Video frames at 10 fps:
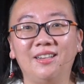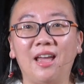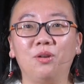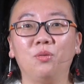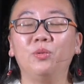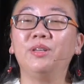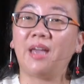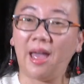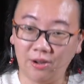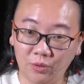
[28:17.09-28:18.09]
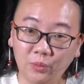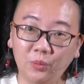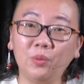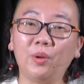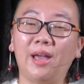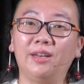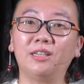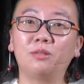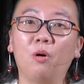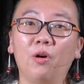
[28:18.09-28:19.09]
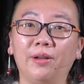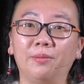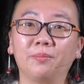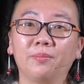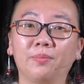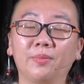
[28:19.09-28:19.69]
that we can do at this point.